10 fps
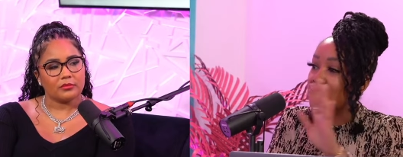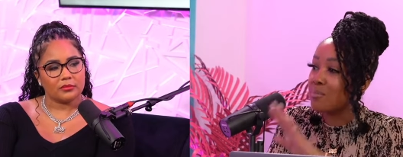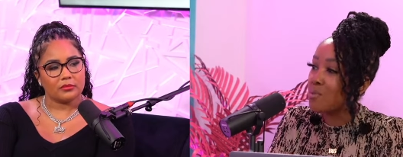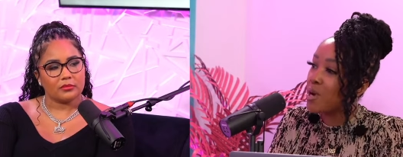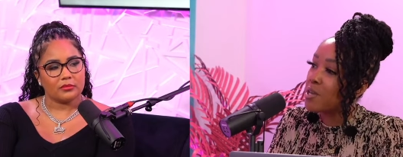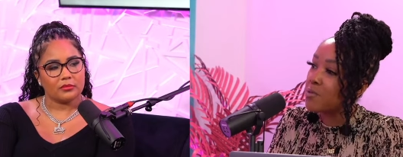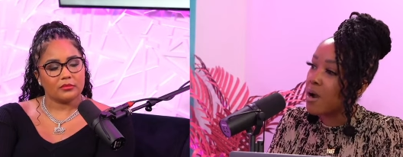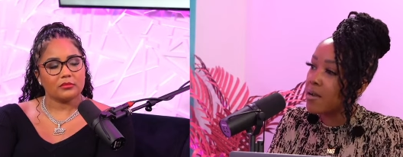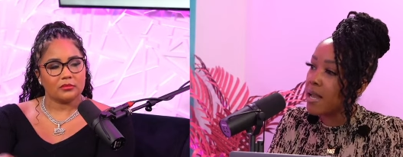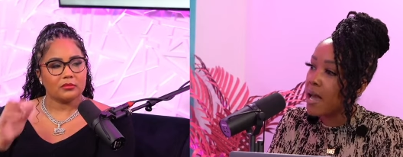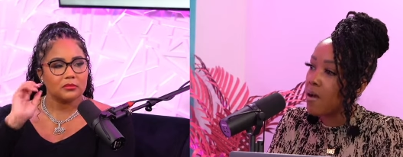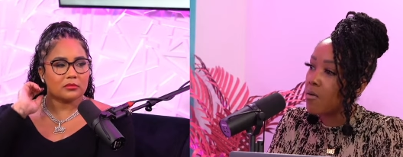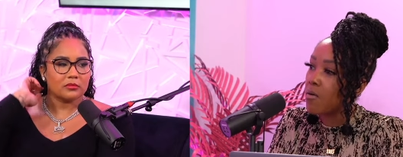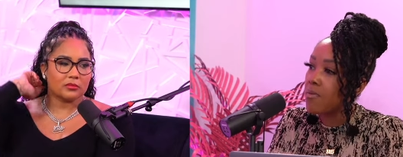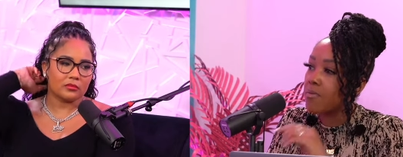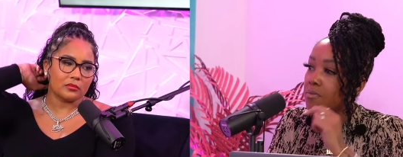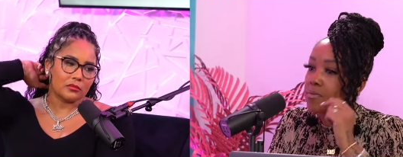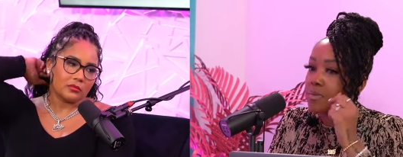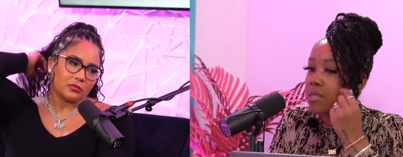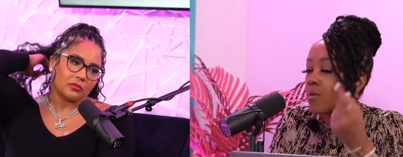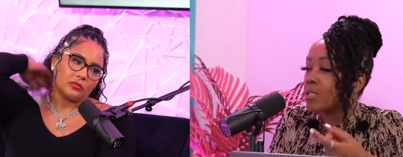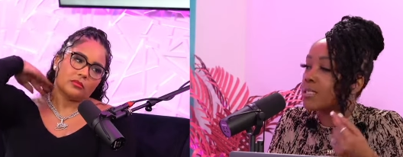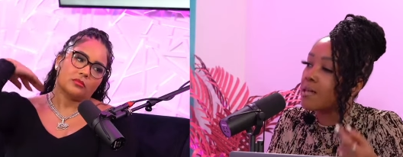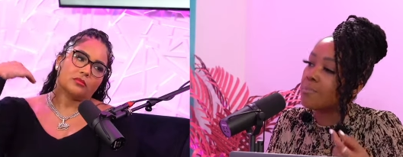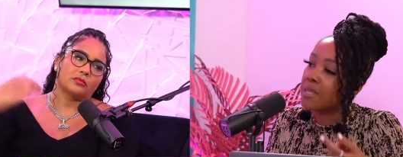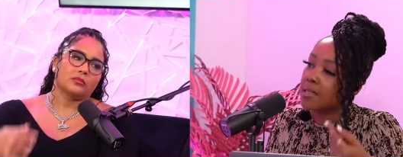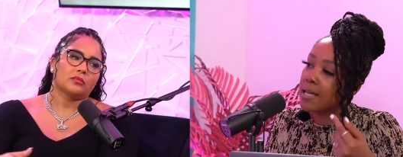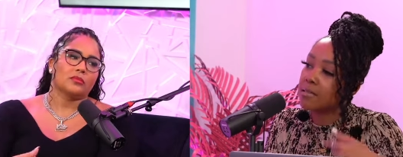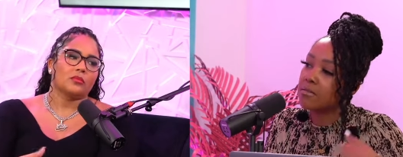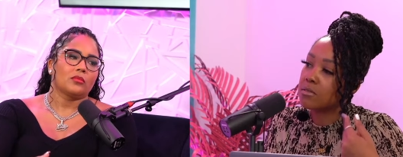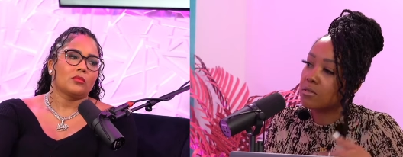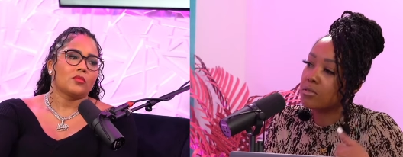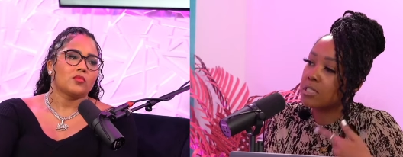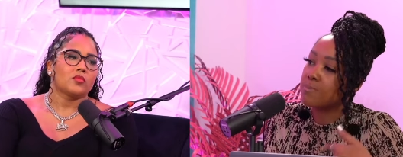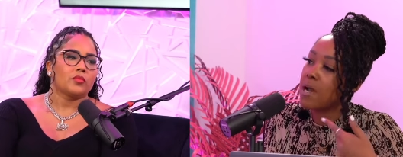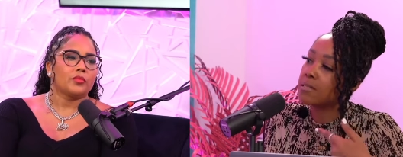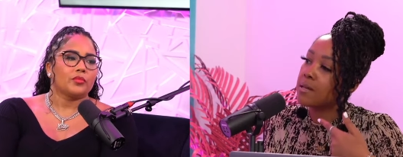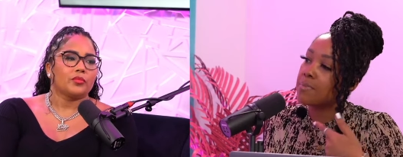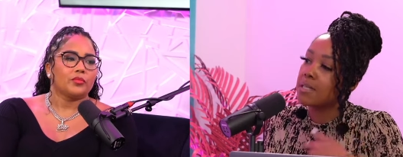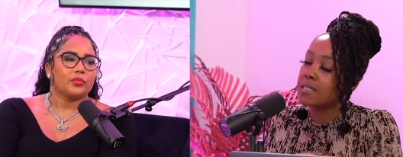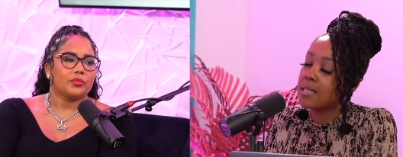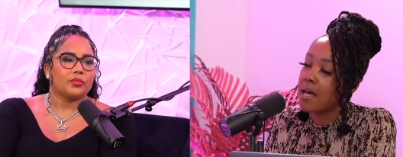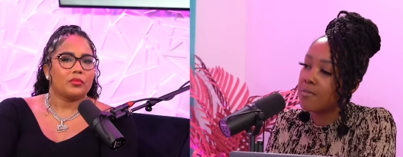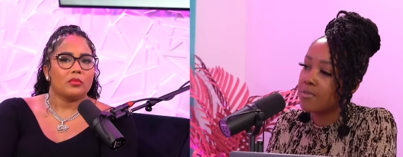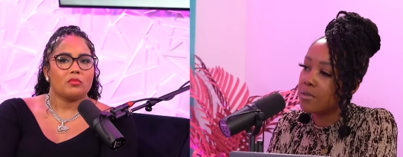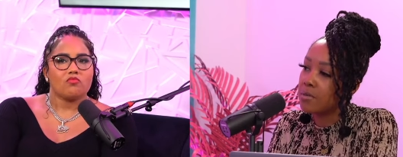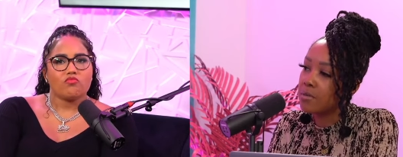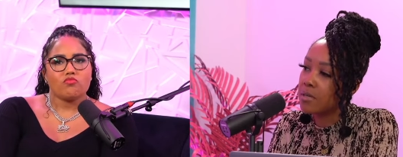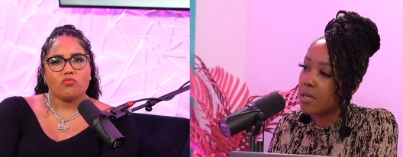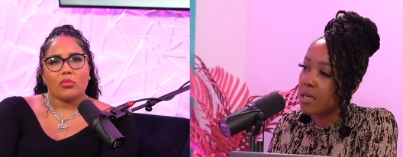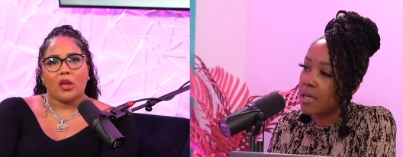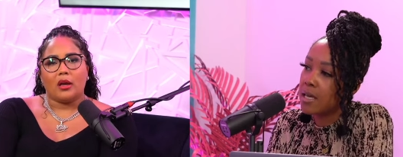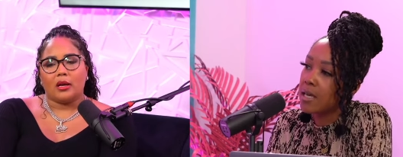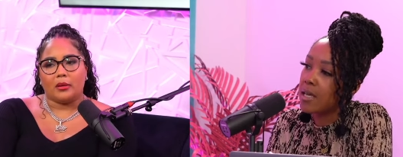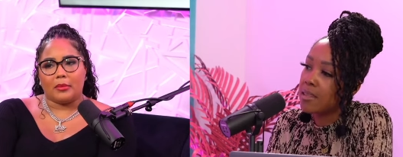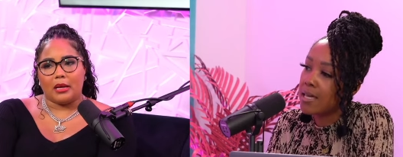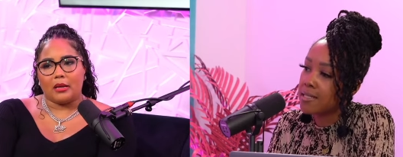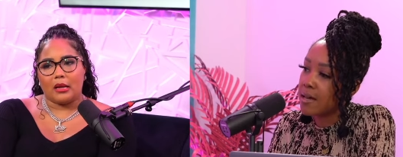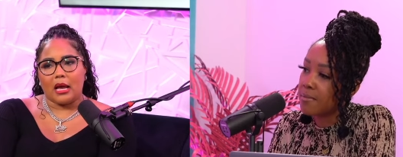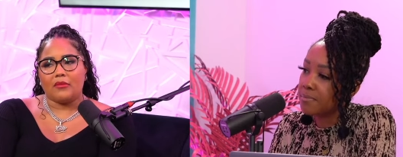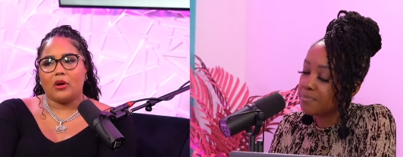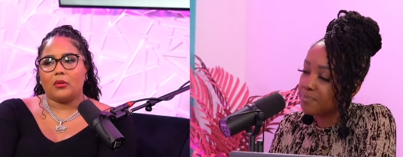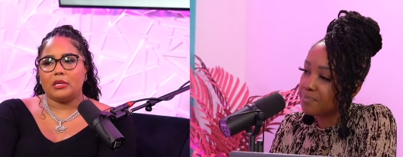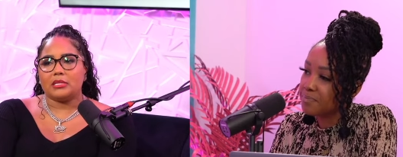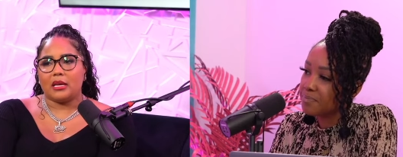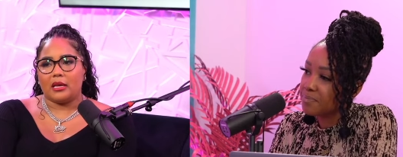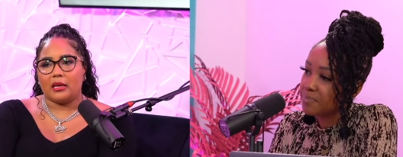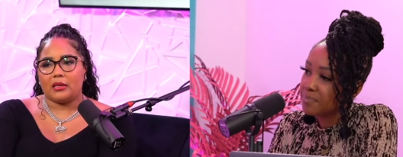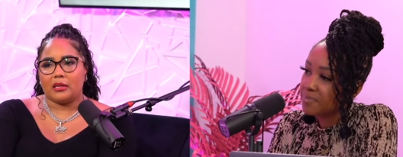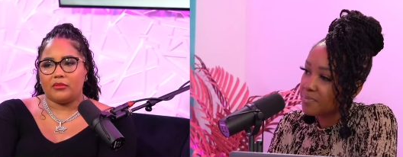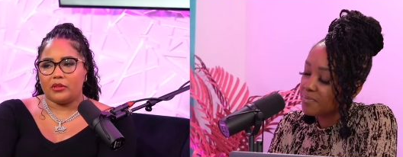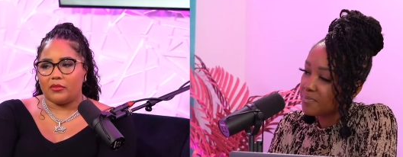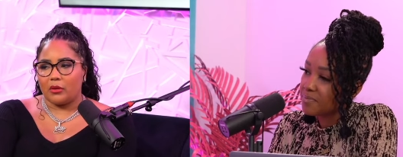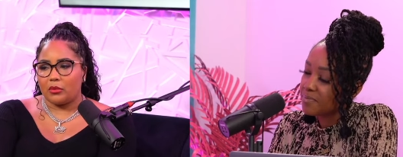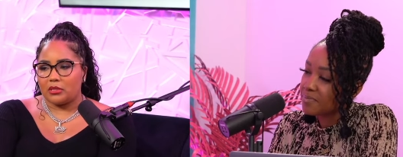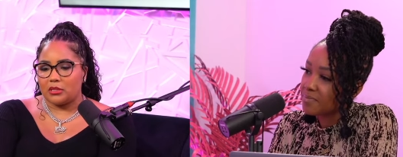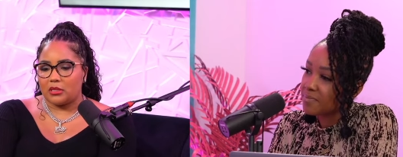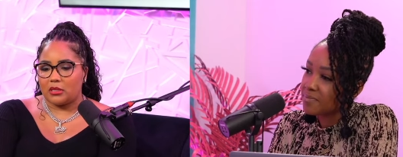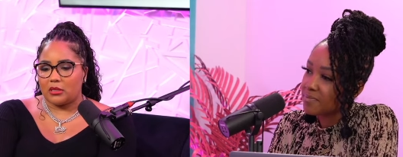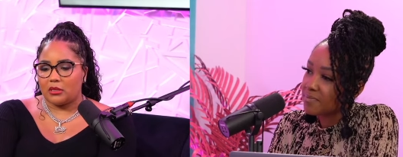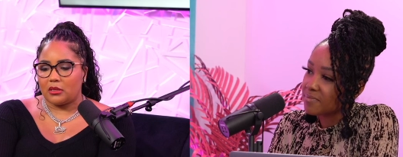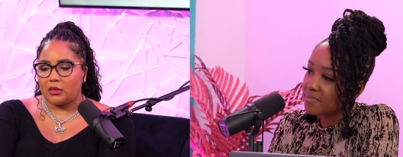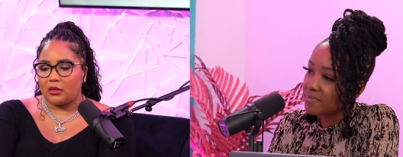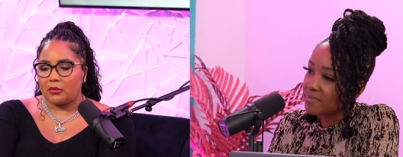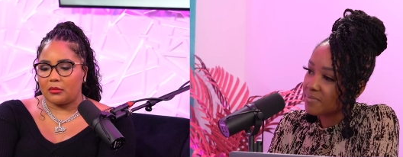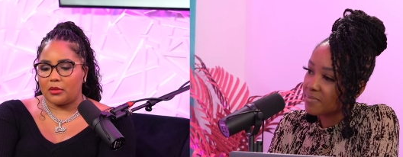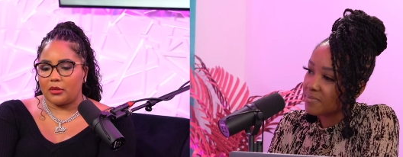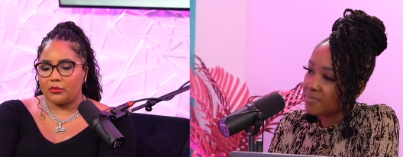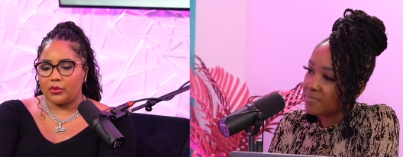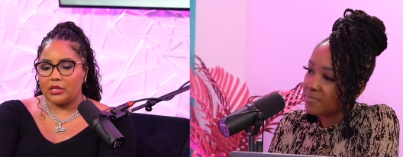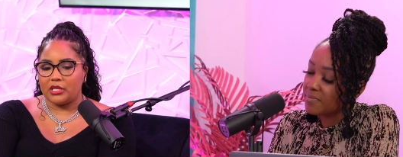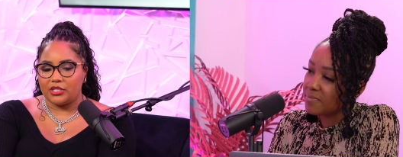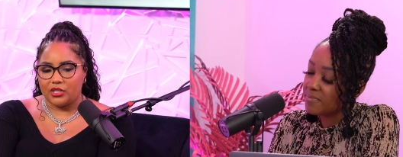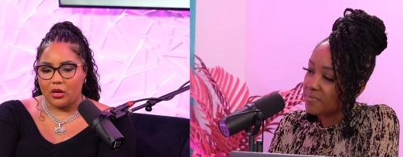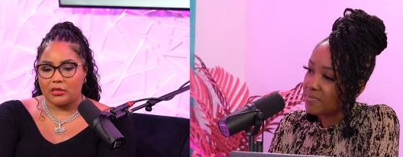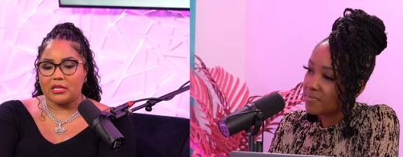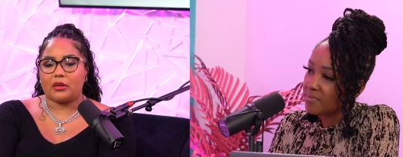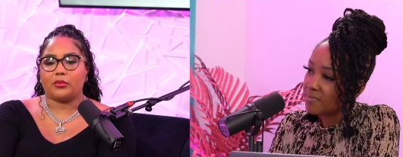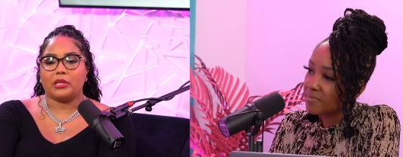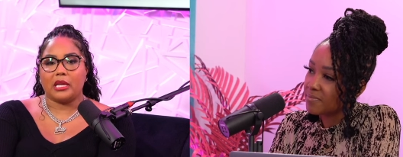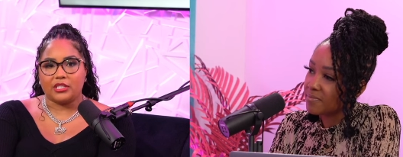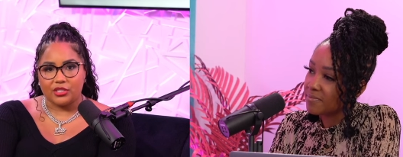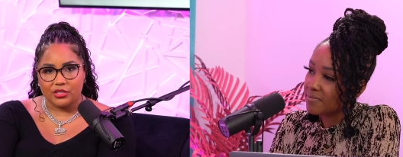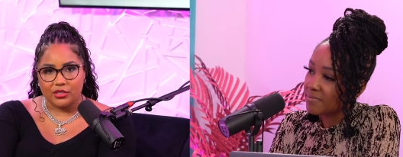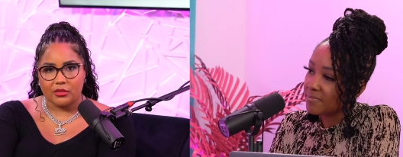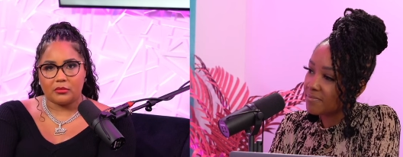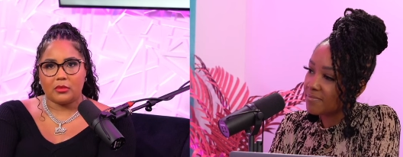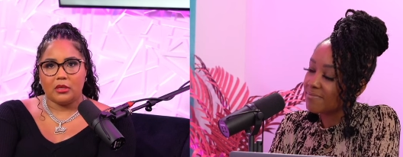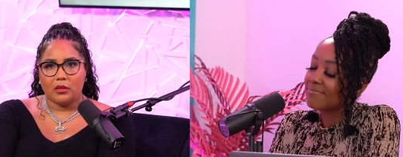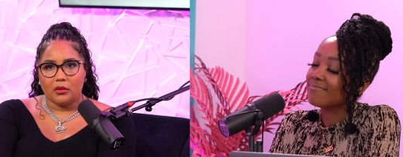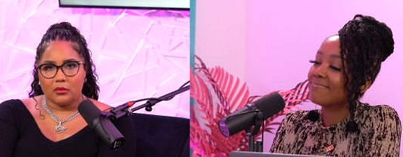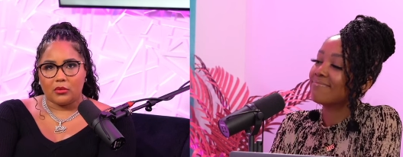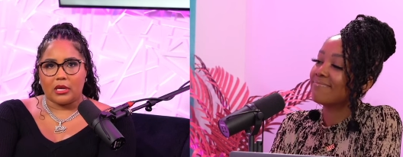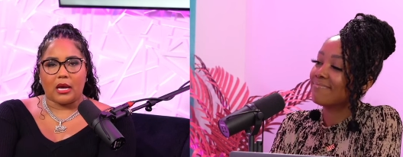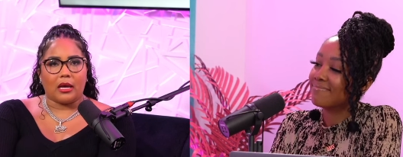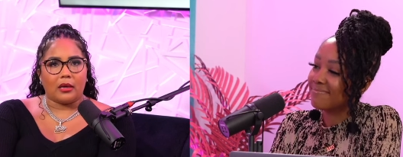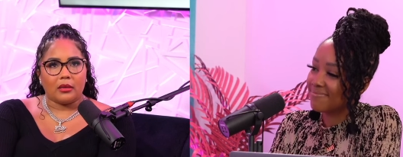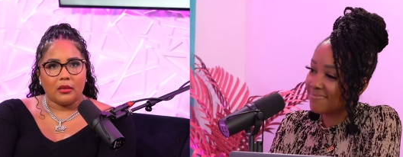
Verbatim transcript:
Speaker 1: mm-hmm. to be mm-hmm. where you are now, mm-hmm. there was something that sparked something inside of you um, in that time.
Speaker 2: I've always had, even if I wasn't um, in religion, always had a relationship with God.